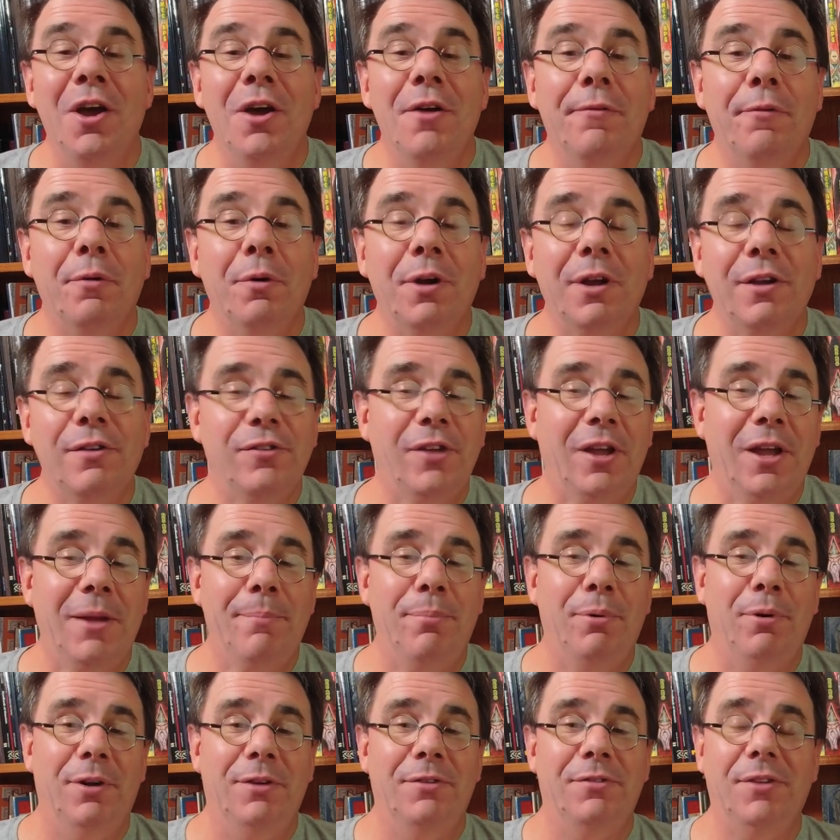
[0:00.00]
For
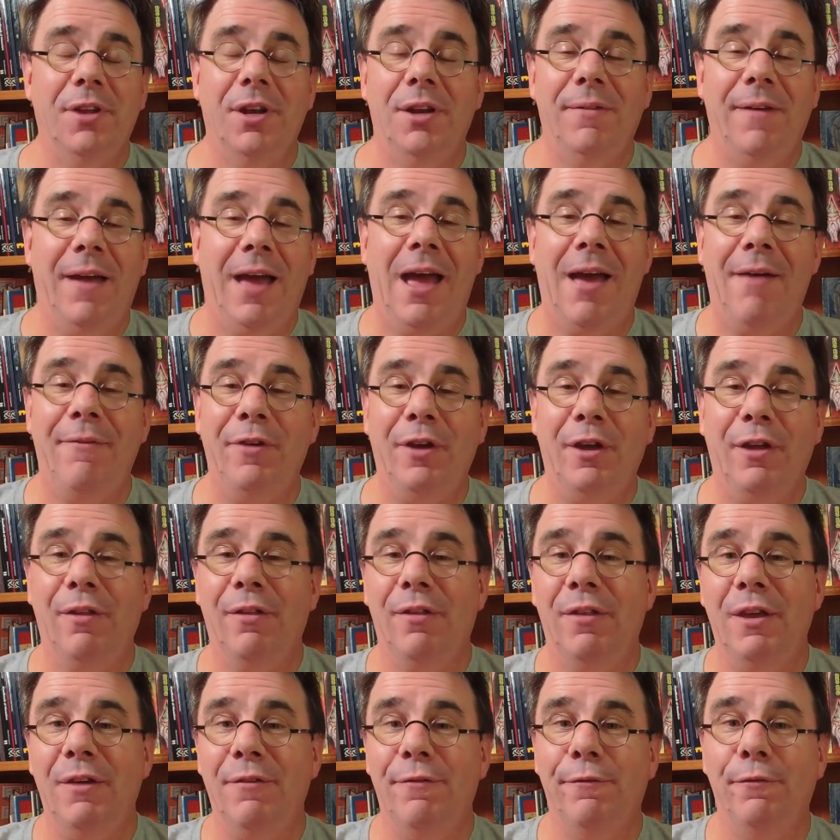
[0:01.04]
example, instead of having
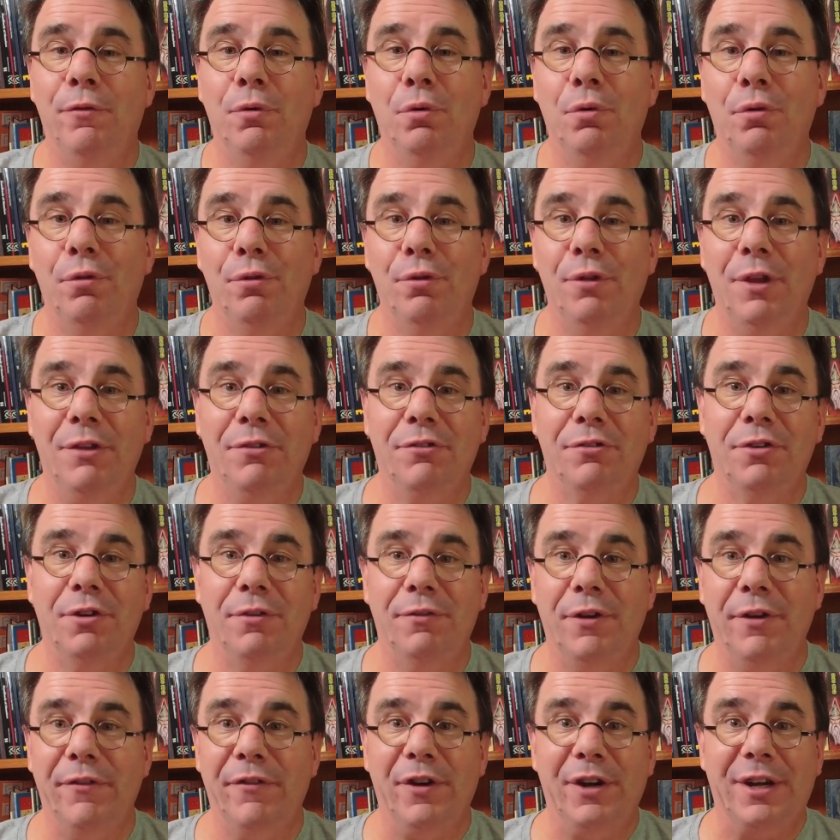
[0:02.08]
the full list of
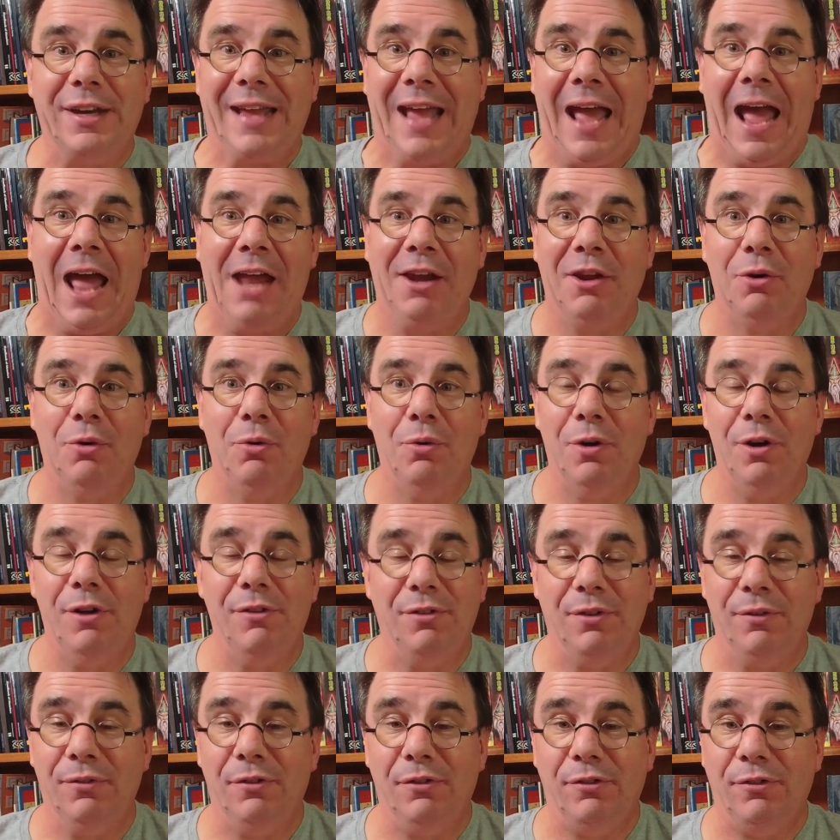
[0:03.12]
different
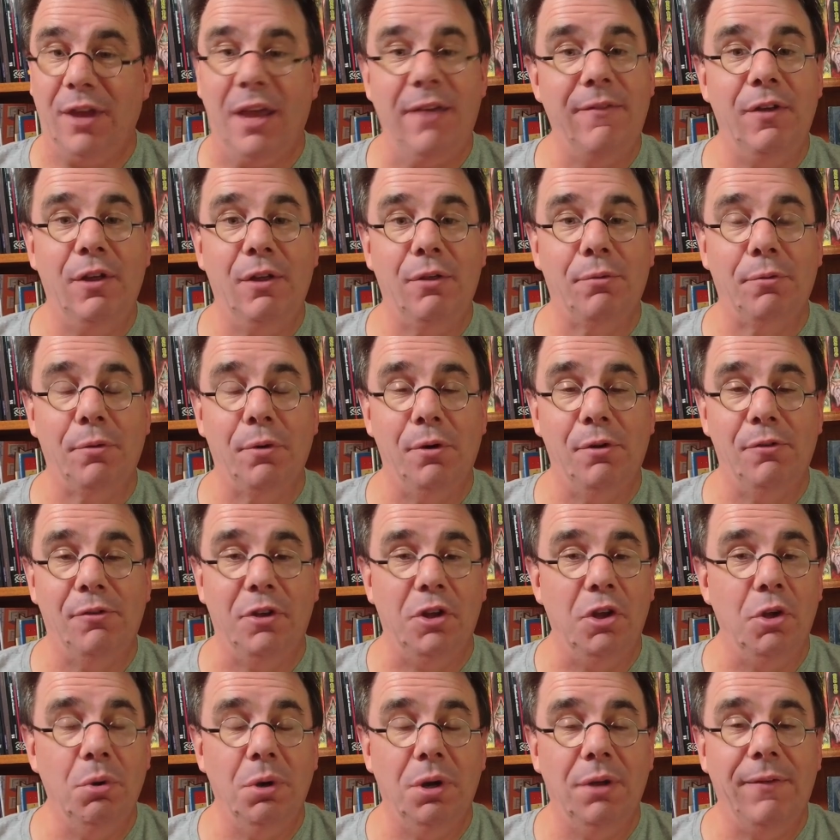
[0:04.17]
categories of saving throws
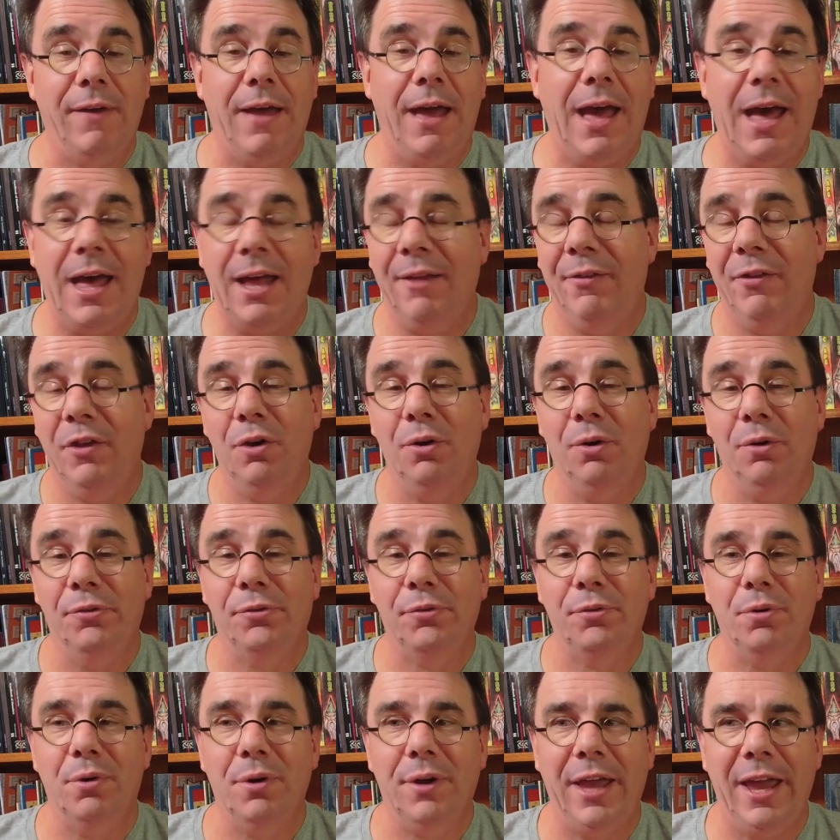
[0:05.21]
that you would have had in the old
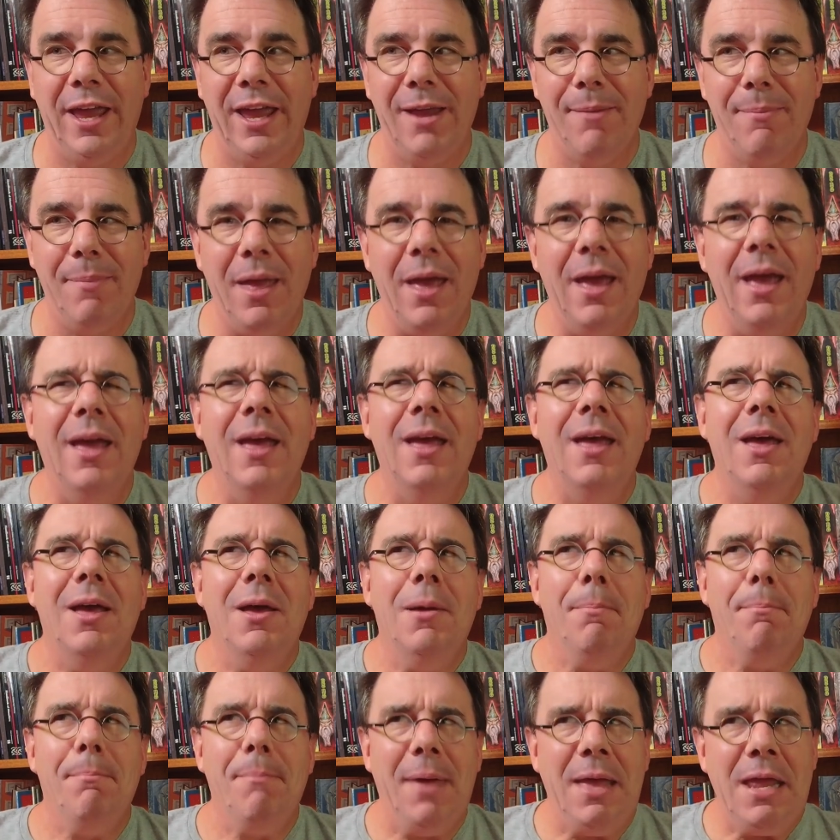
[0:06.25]
school game,
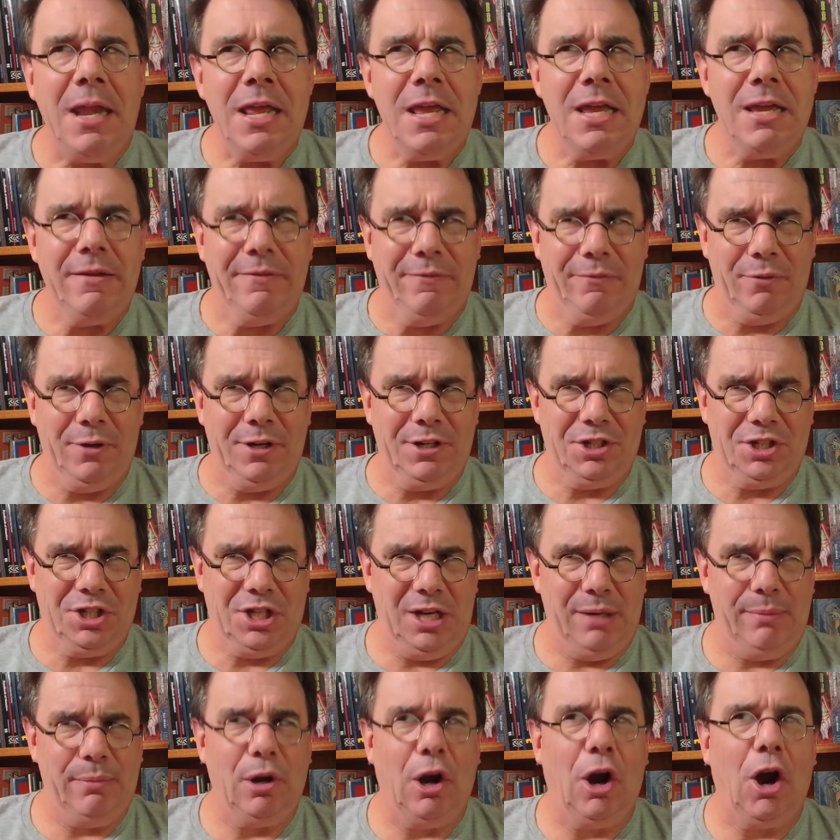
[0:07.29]
many of which
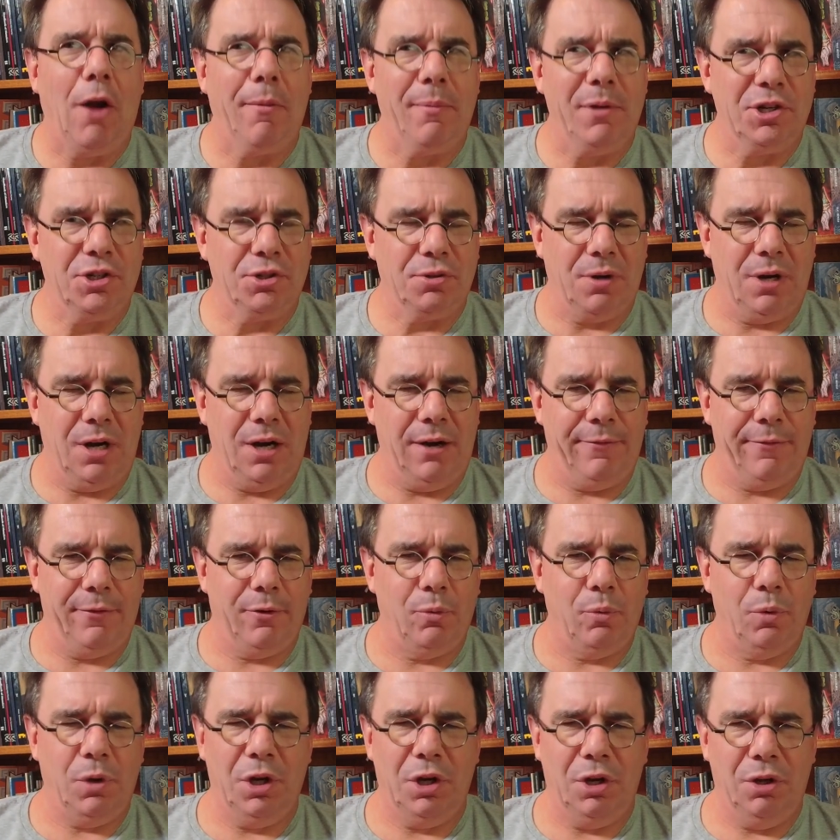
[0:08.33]
seemed arbitrary for
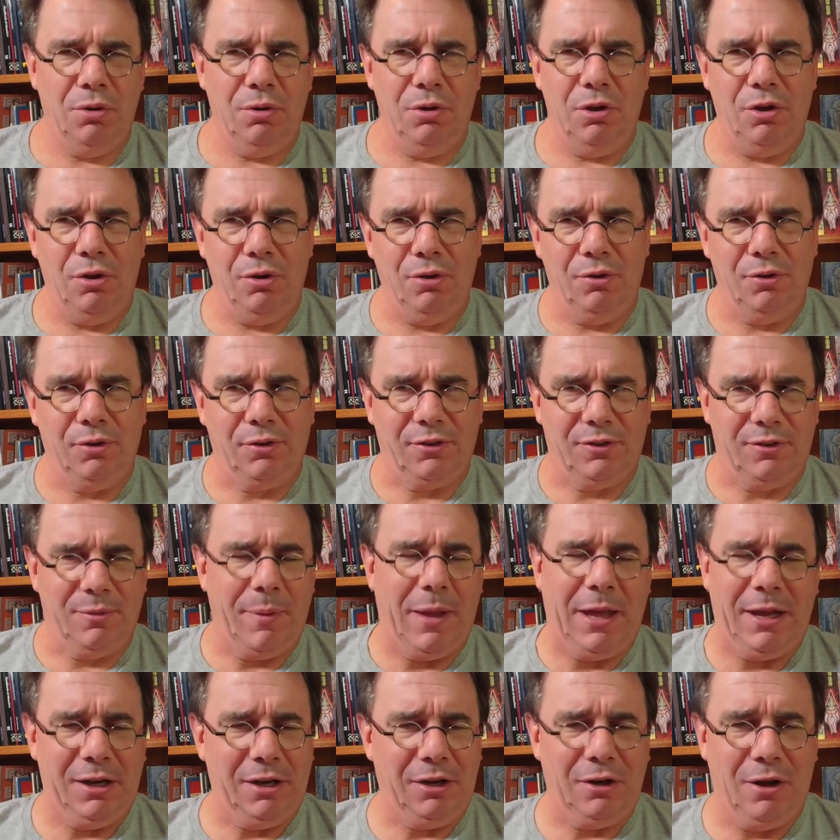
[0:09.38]
what you used
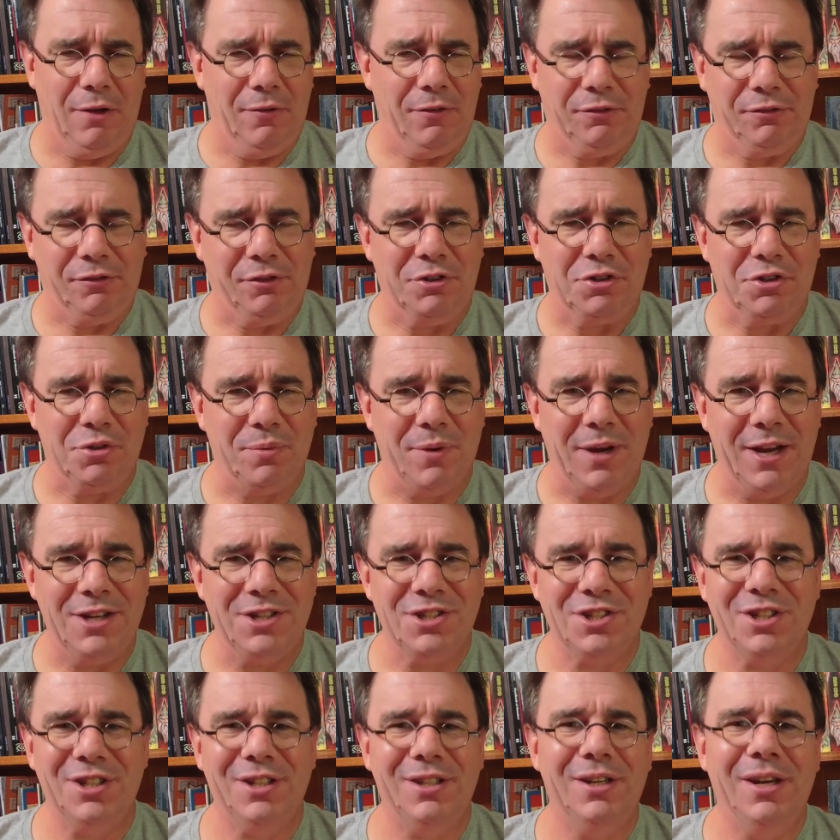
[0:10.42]
depending on the
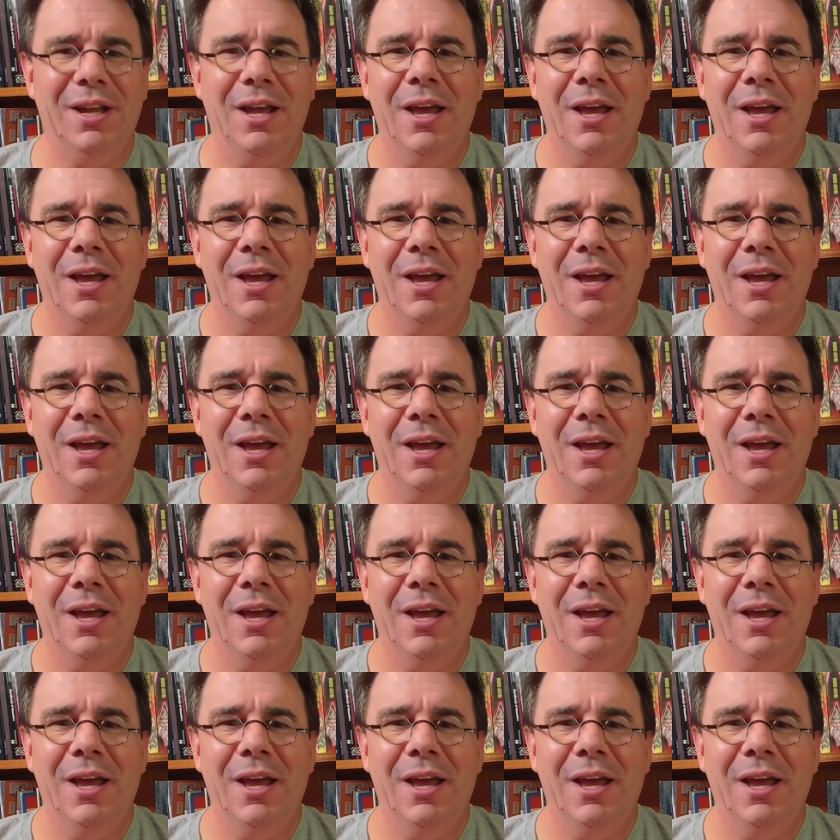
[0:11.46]
situation.